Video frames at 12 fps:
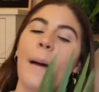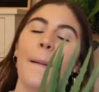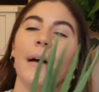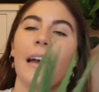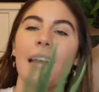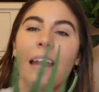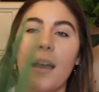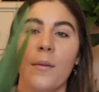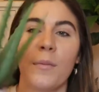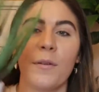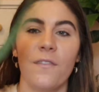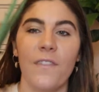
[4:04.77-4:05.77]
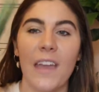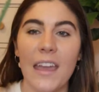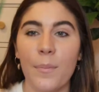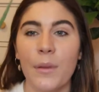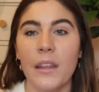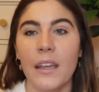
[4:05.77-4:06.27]
But I'm a
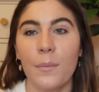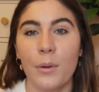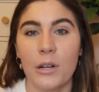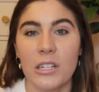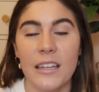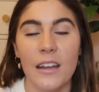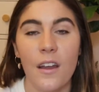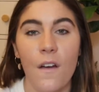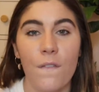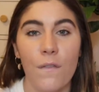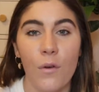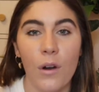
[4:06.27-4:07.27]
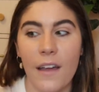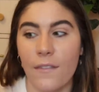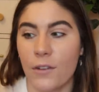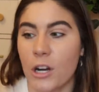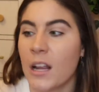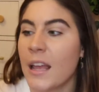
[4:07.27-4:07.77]
fake plant person
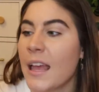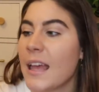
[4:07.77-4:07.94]
forever.